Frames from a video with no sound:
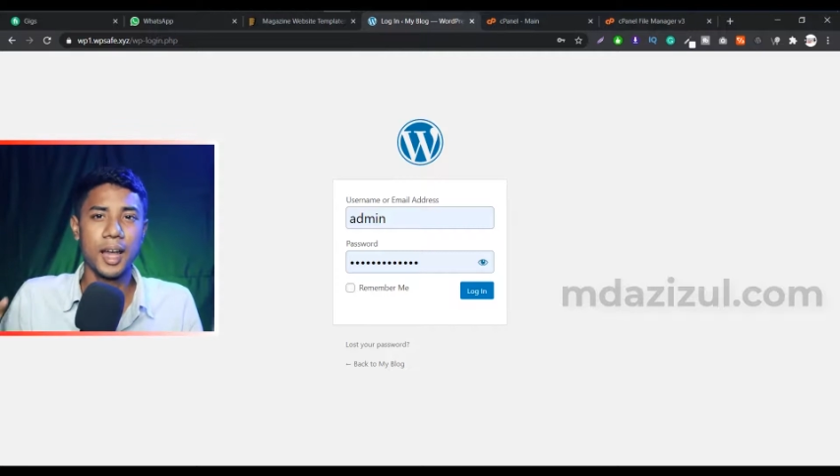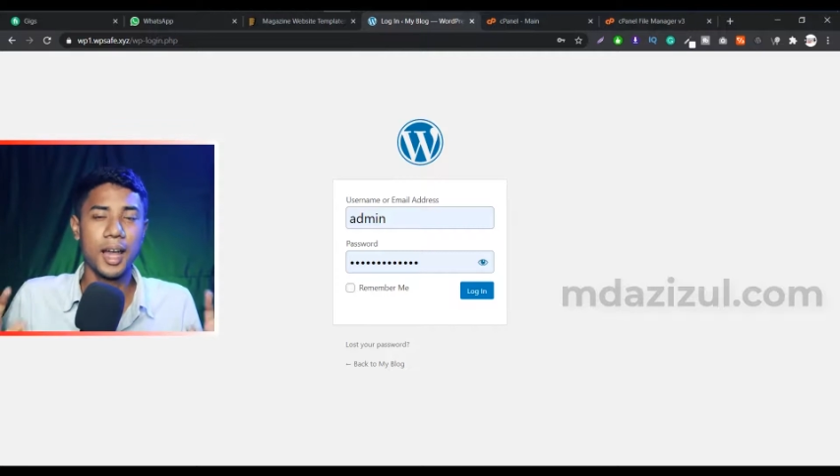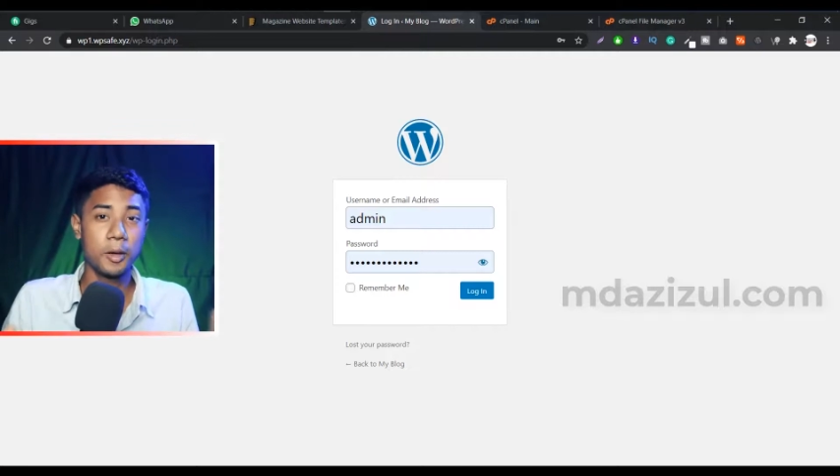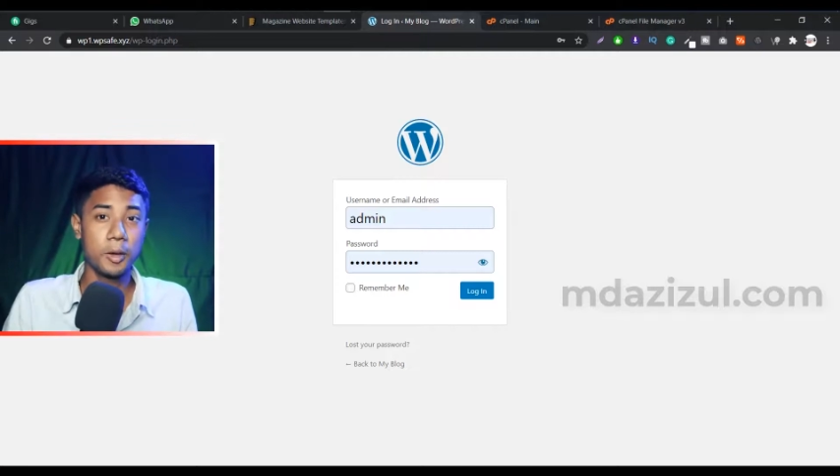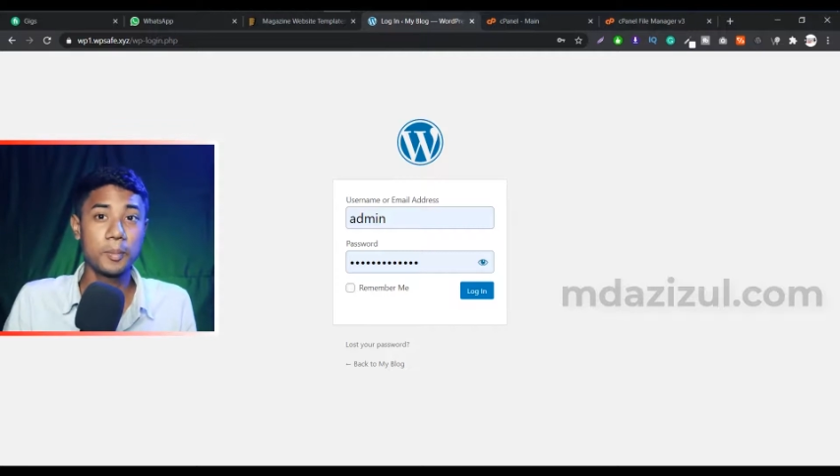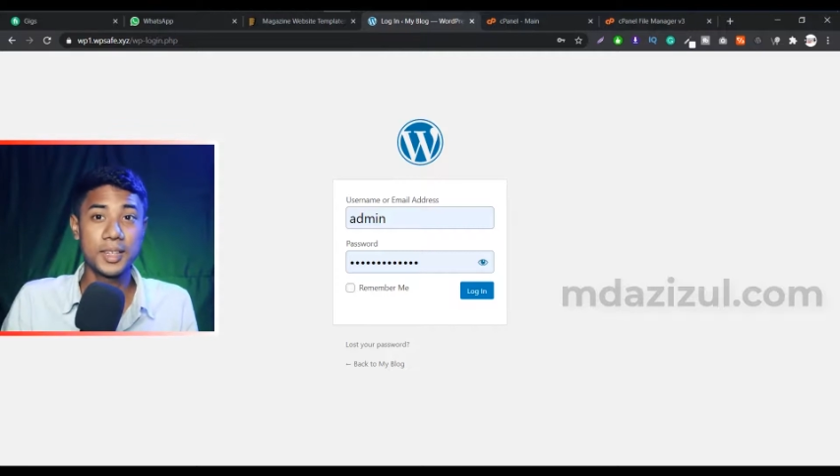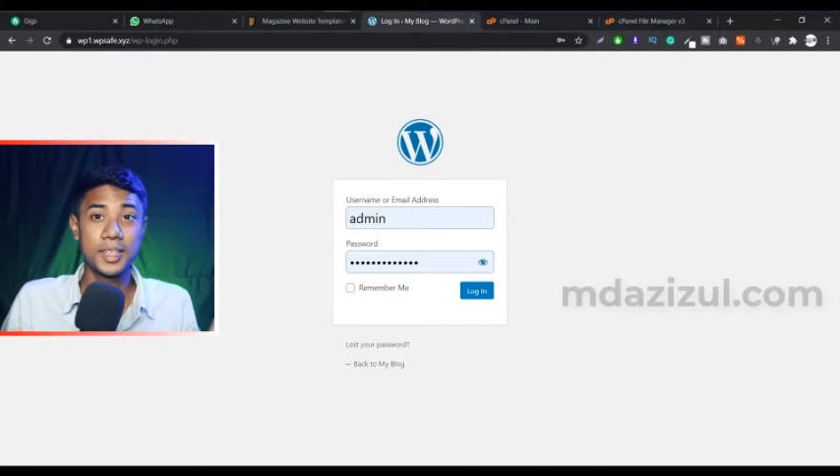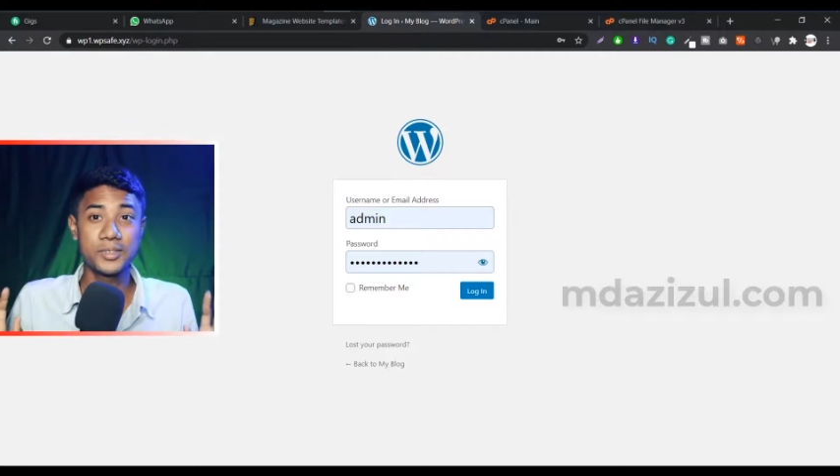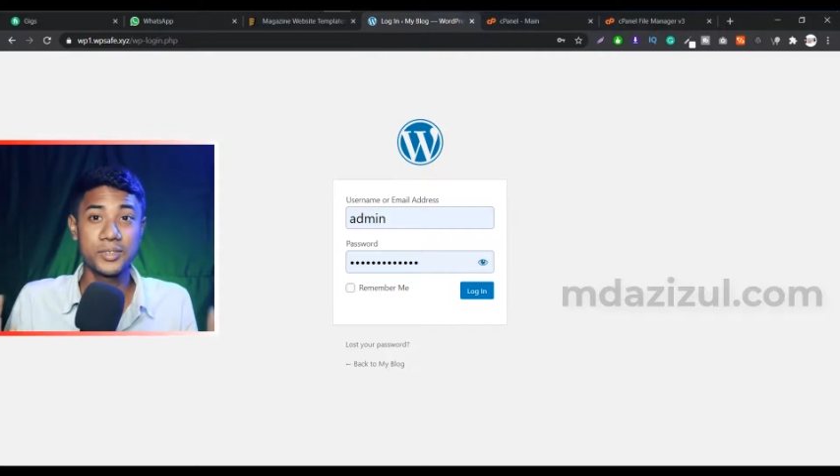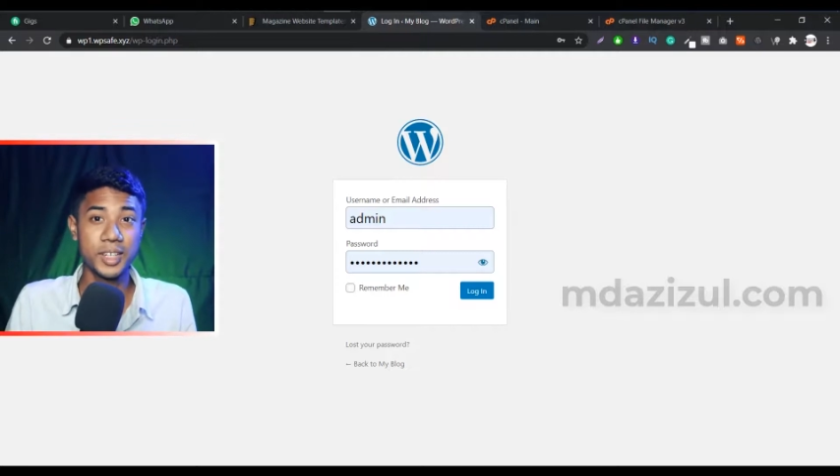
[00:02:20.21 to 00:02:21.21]
I hope
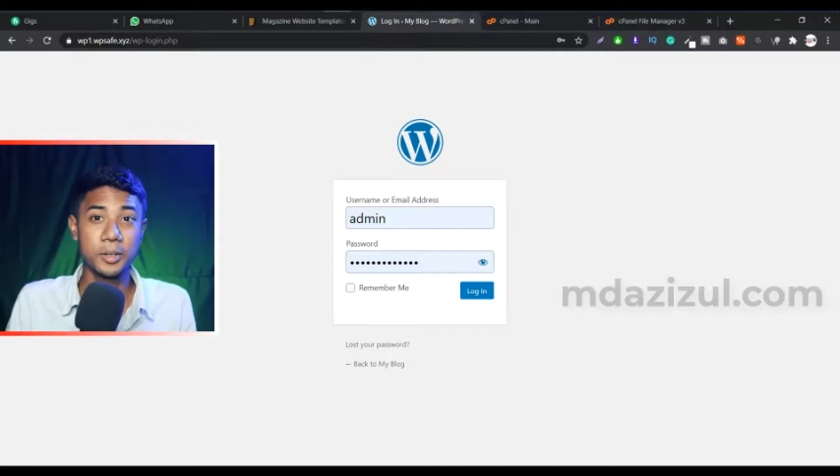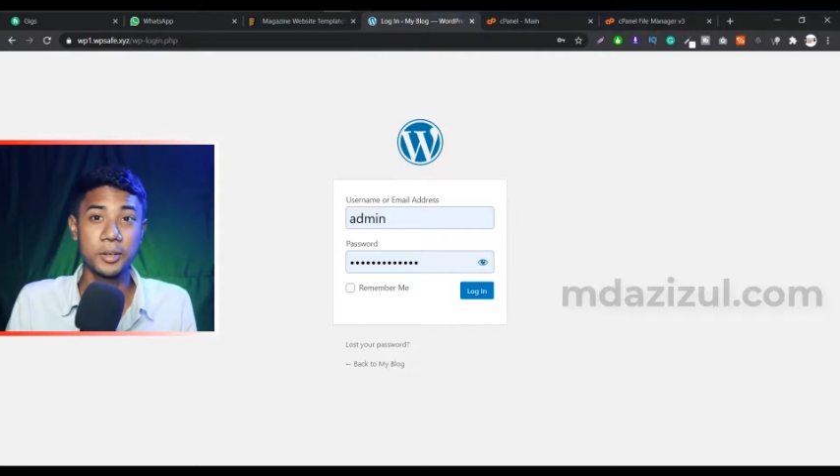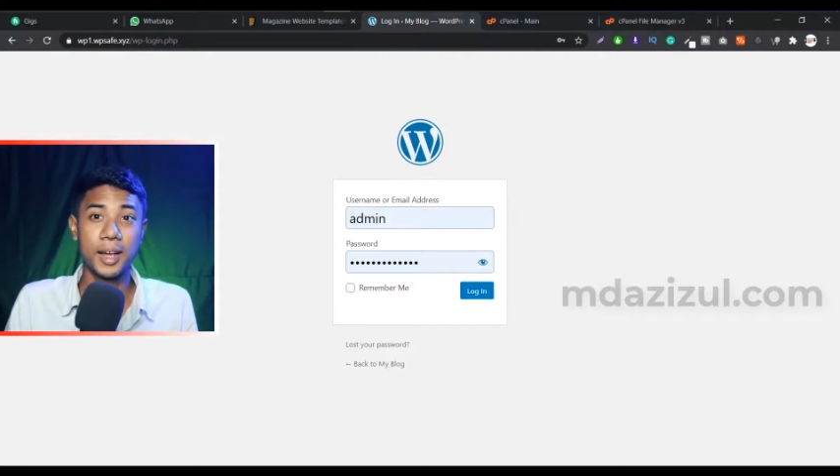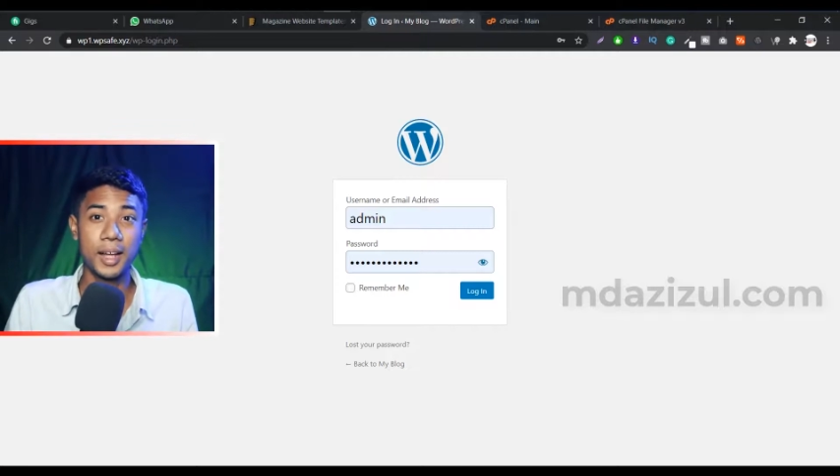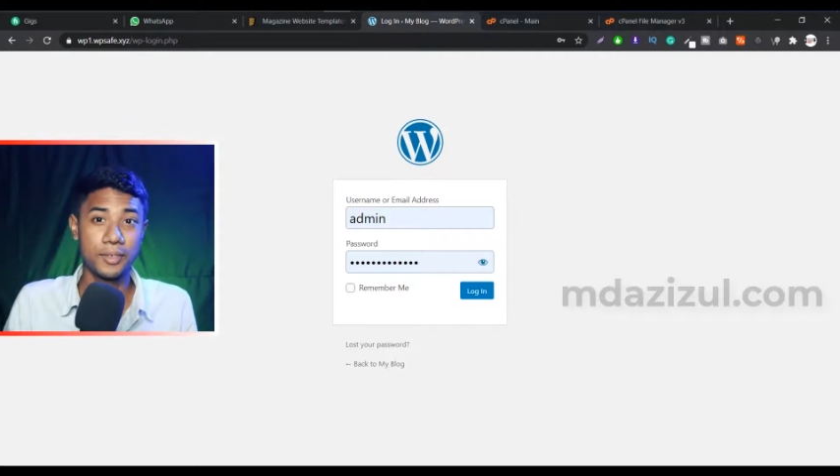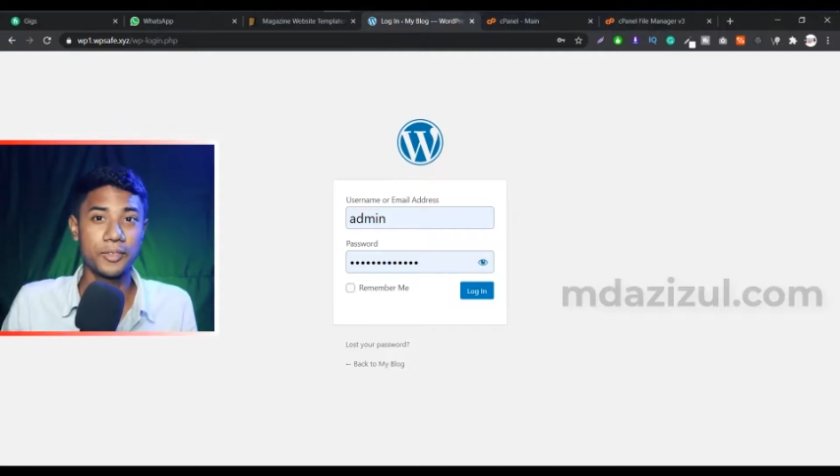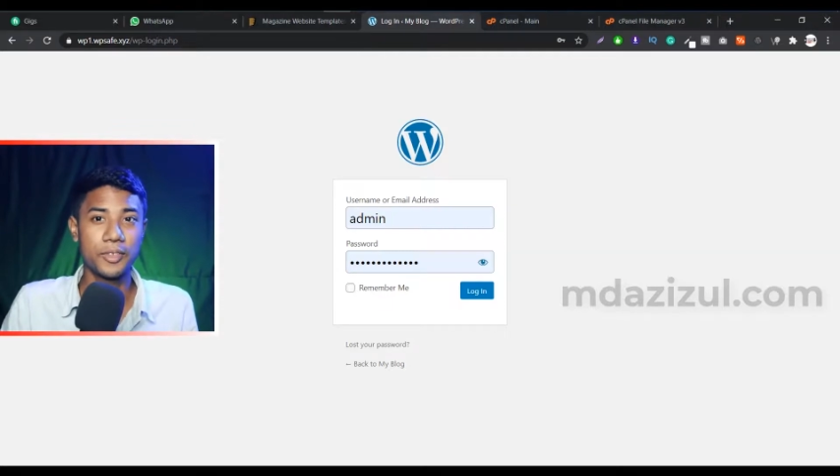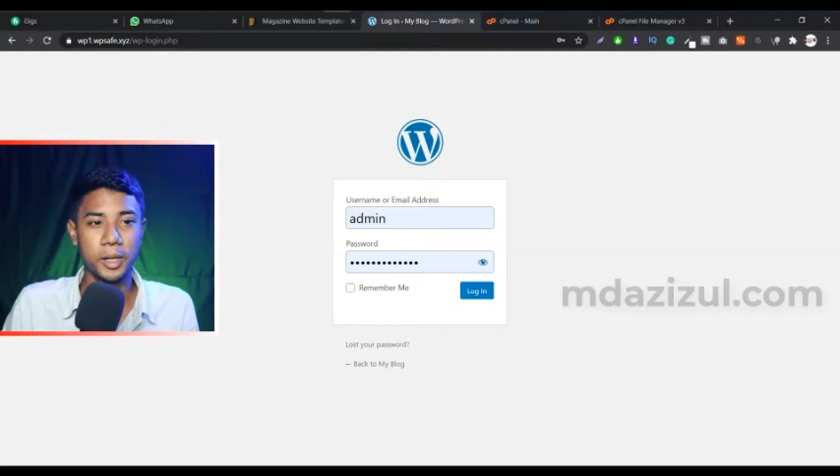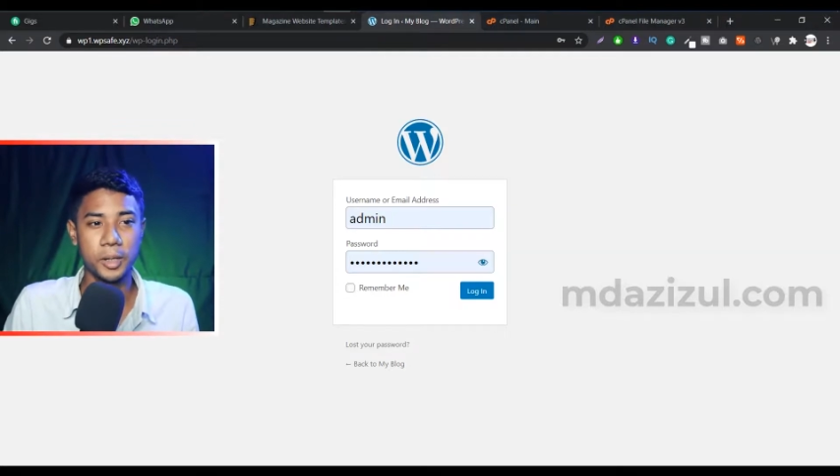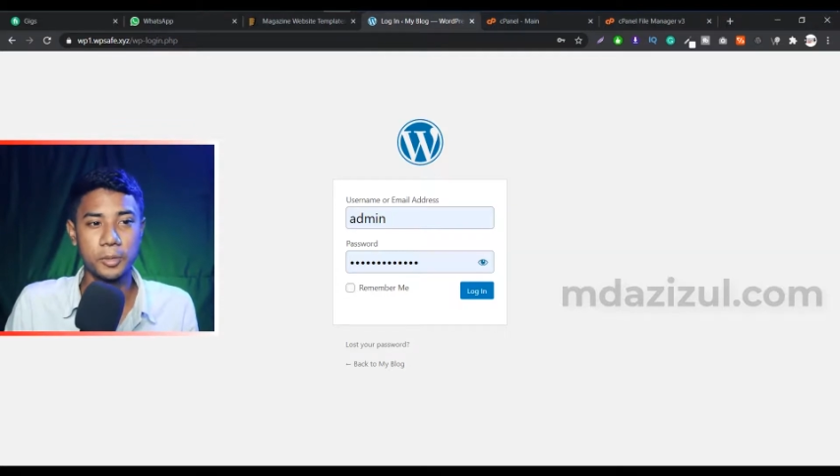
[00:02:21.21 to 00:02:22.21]
this video helpful
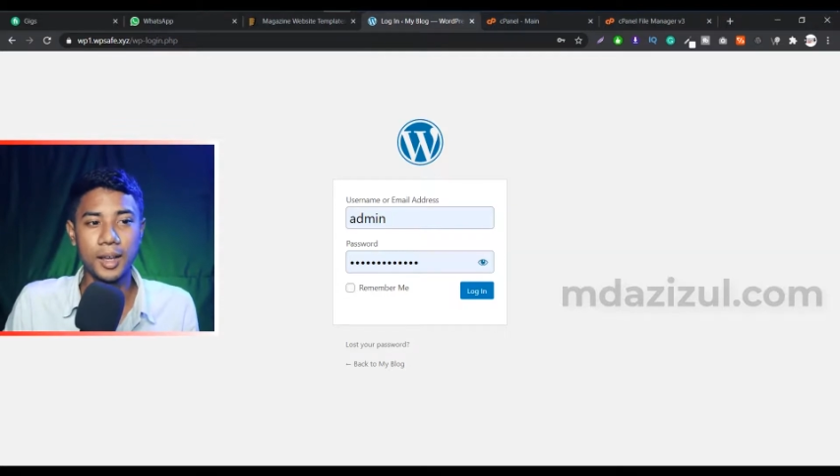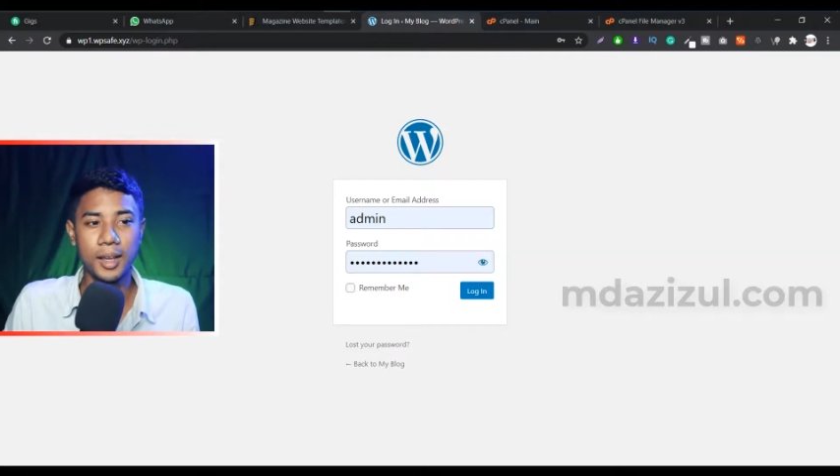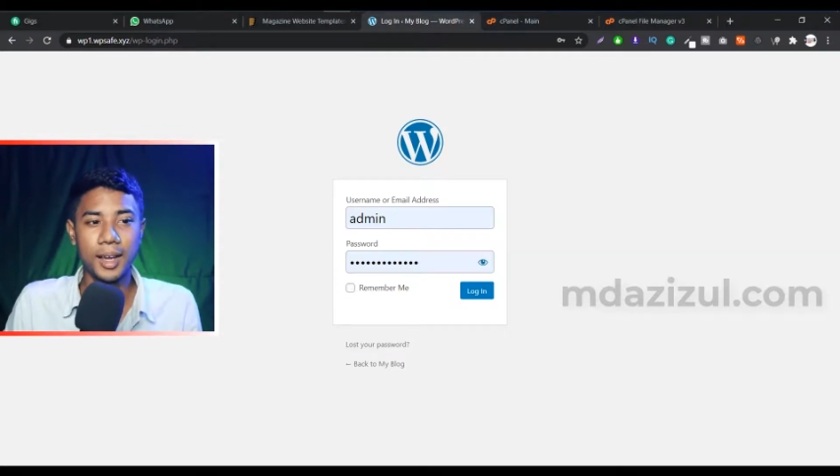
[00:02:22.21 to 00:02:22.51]
for you